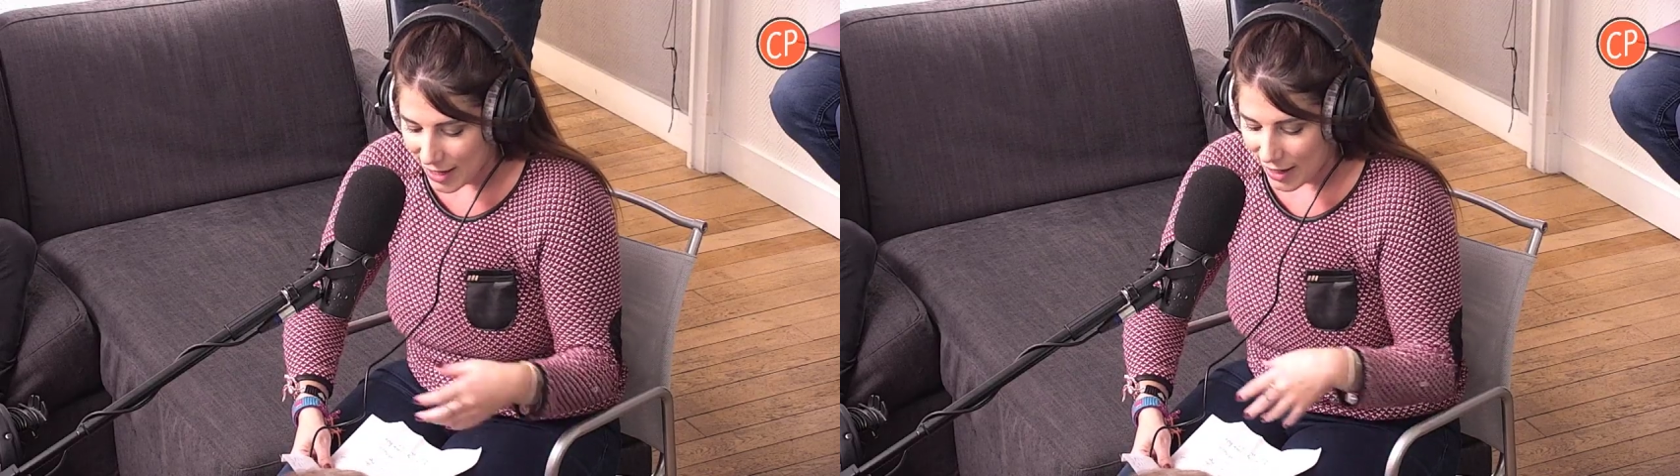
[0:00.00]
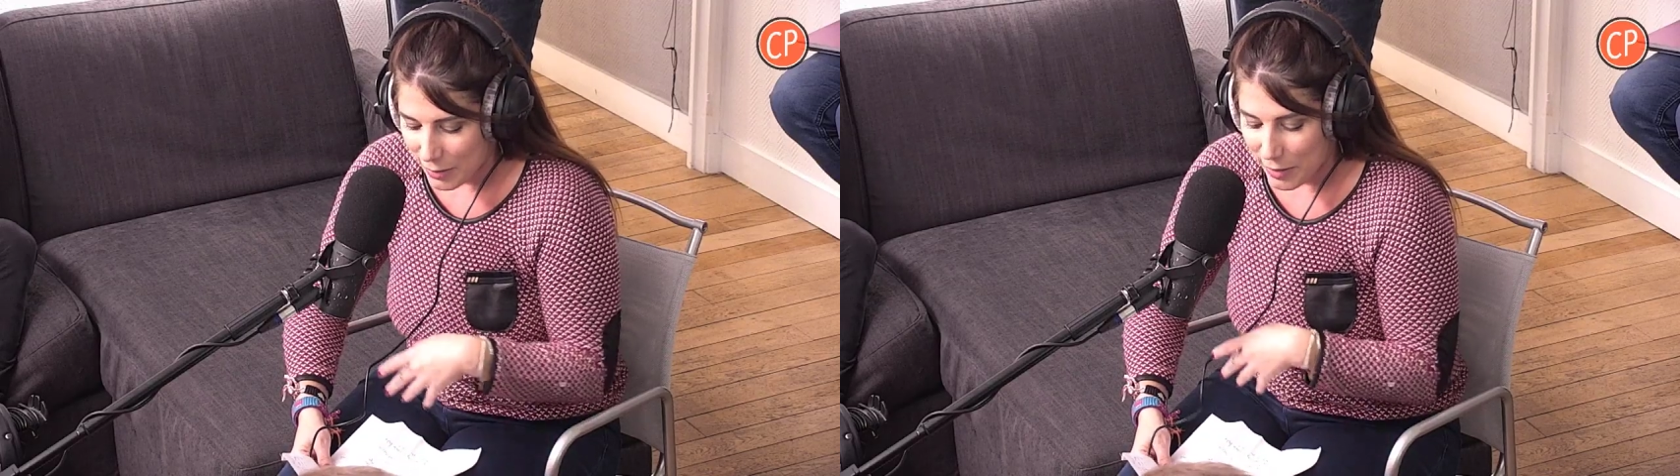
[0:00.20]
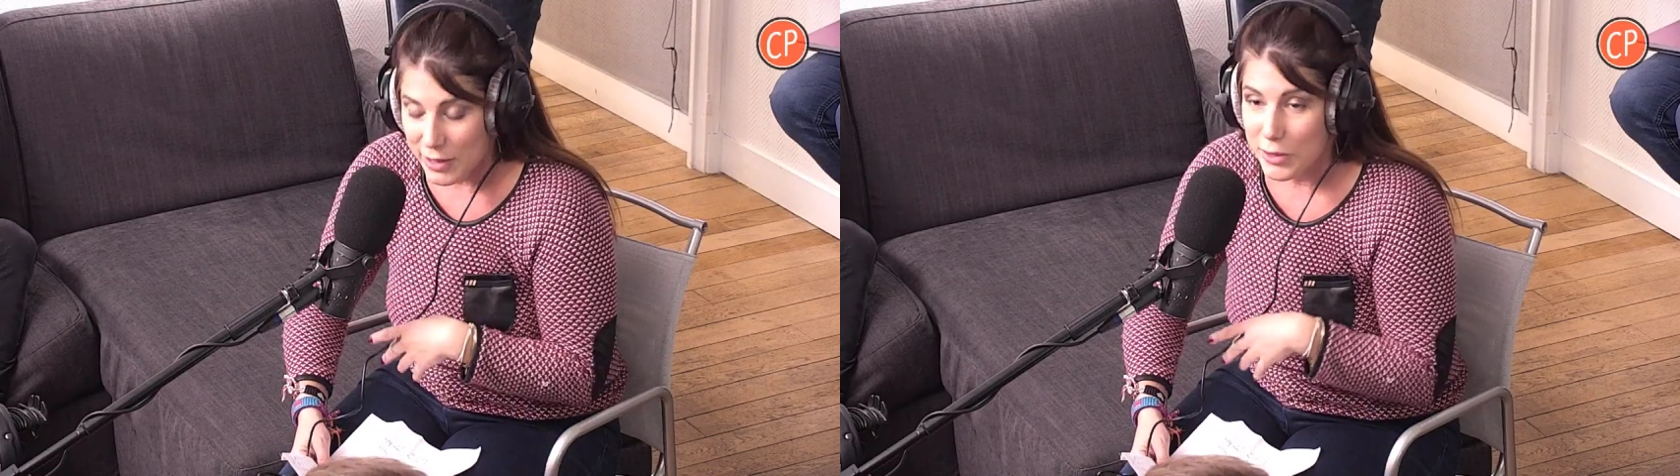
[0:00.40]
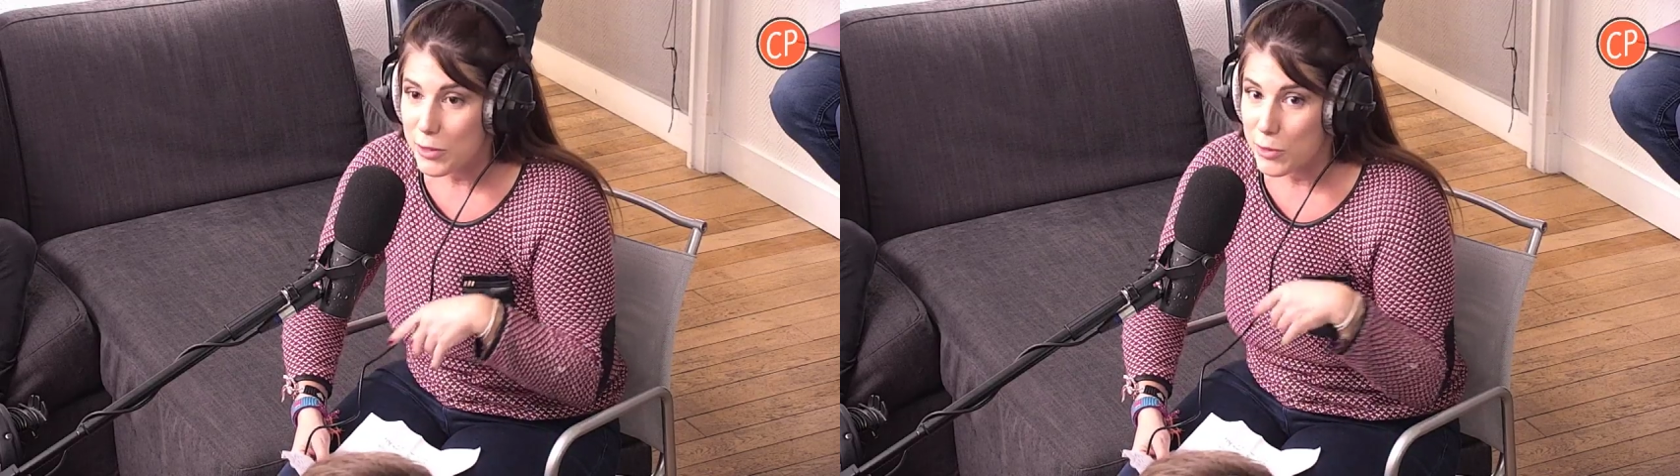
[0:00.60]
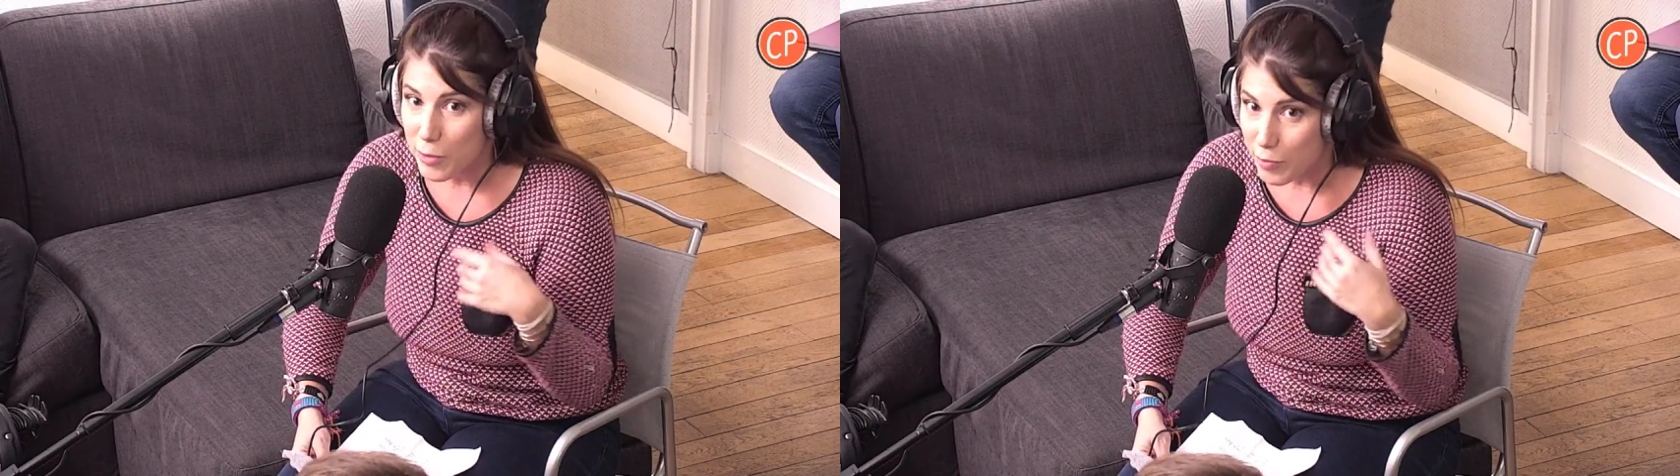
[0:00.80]
Uh, were you
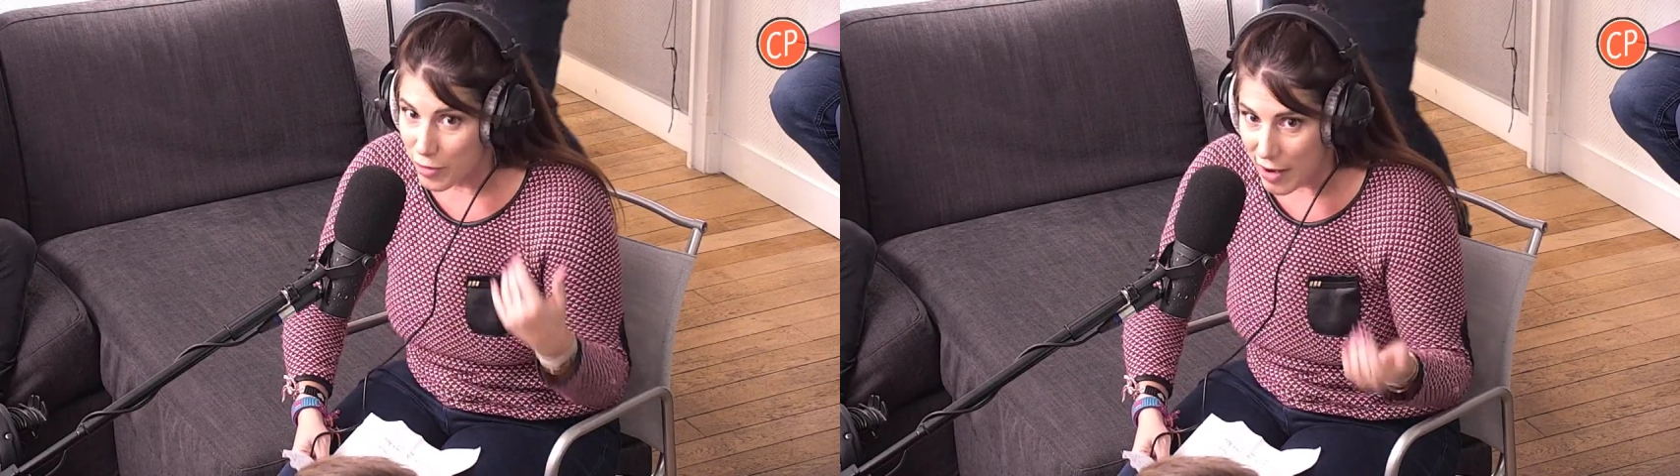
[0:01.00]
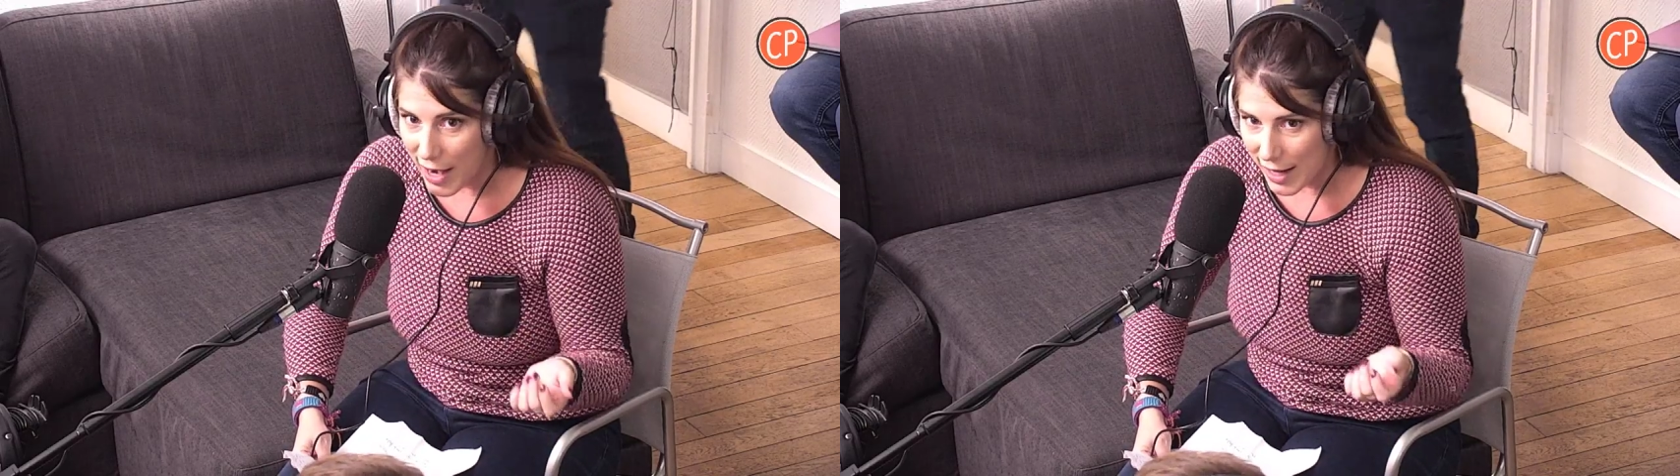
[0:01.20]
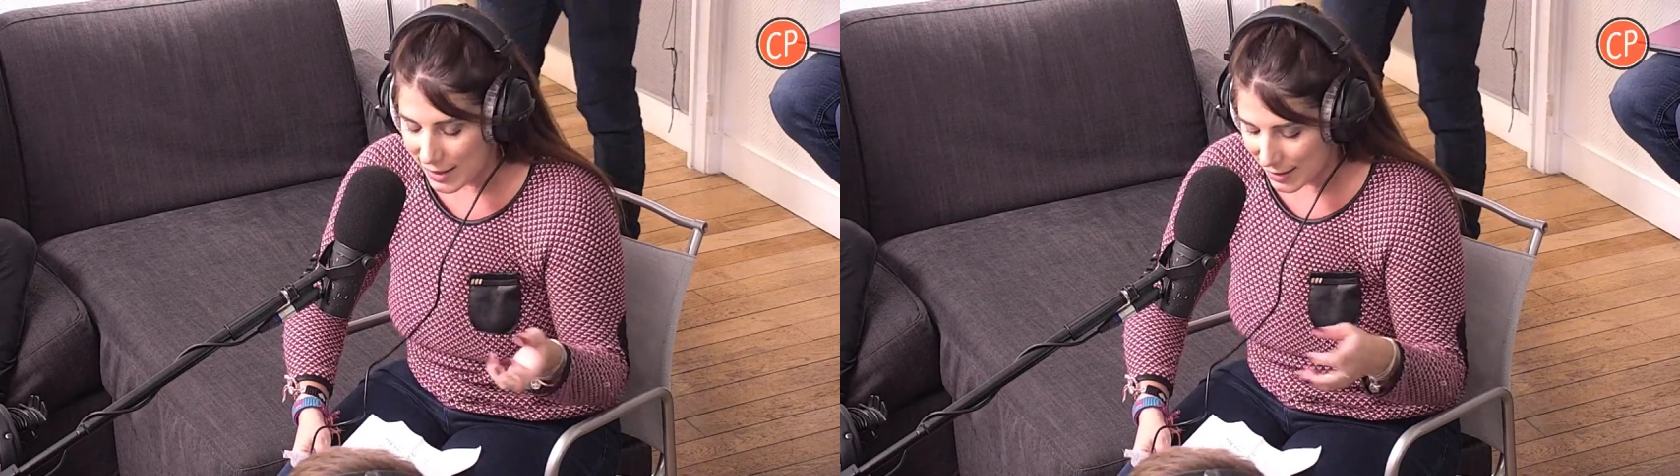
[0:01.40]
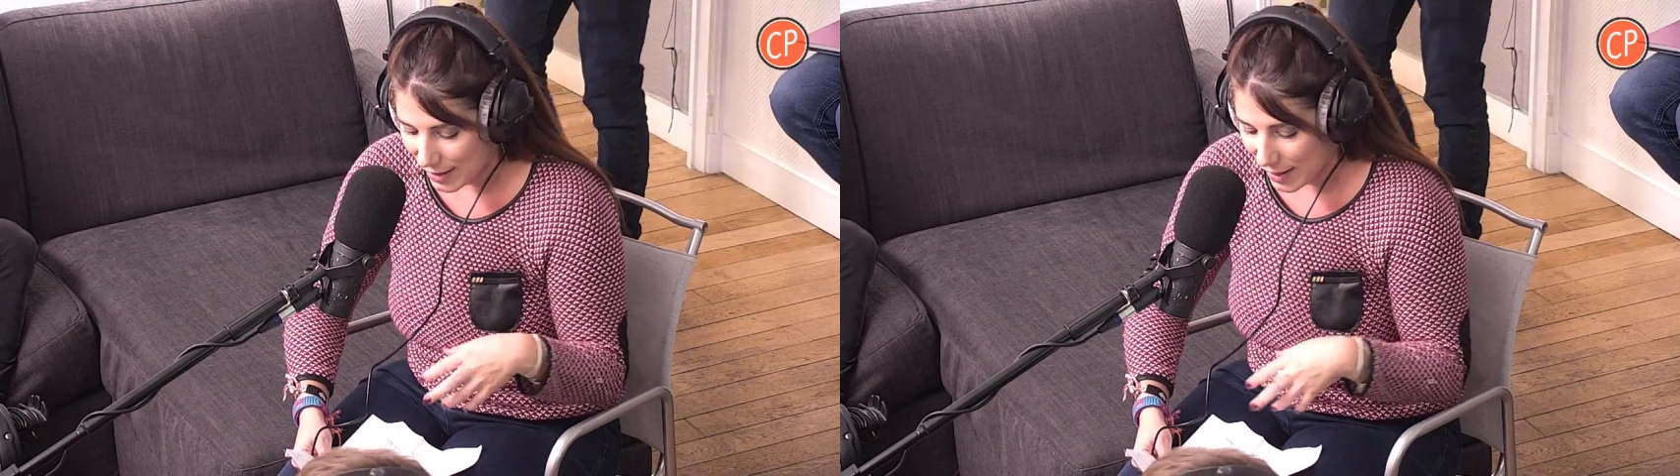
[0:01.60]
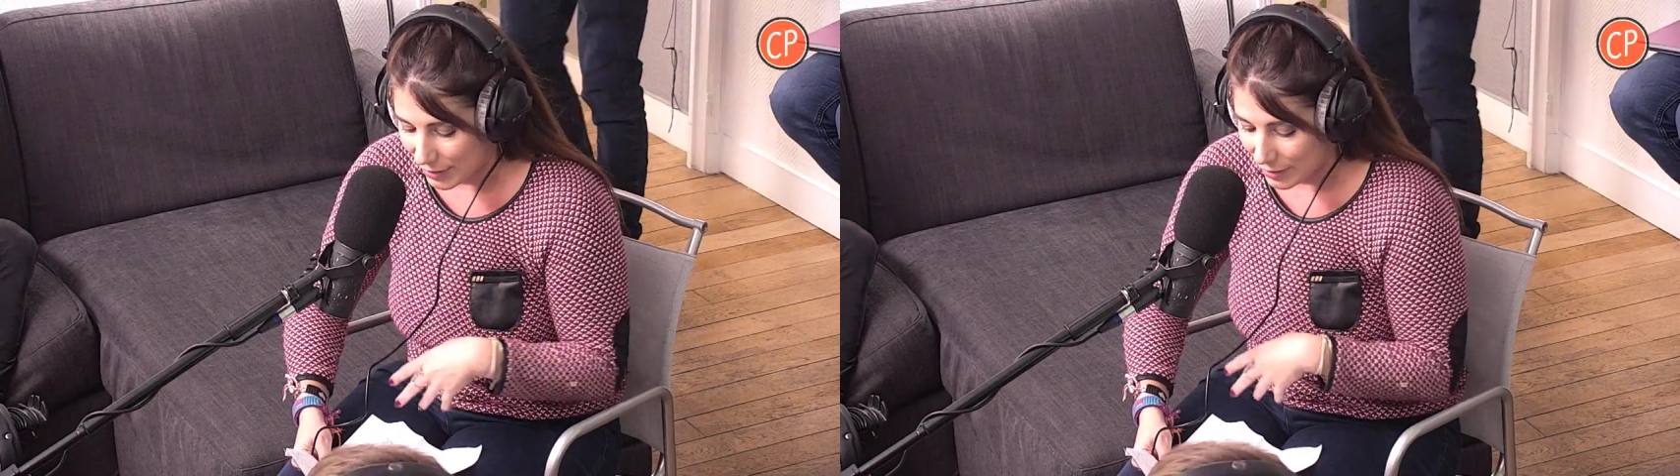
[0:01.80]
surprised
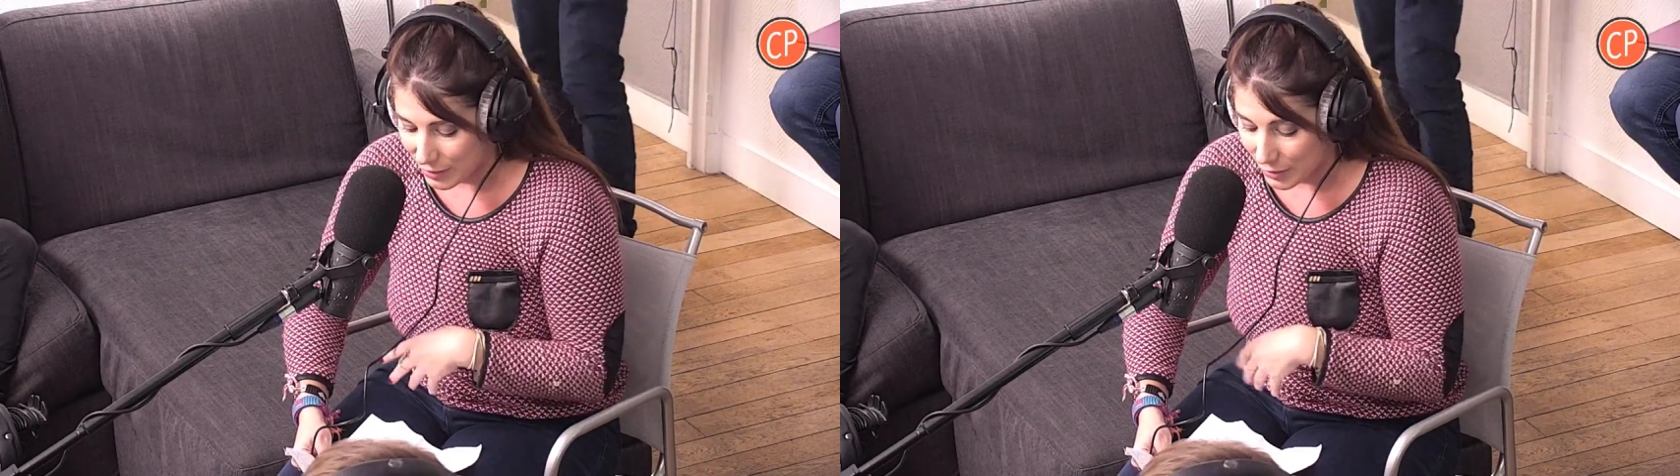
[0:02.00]
and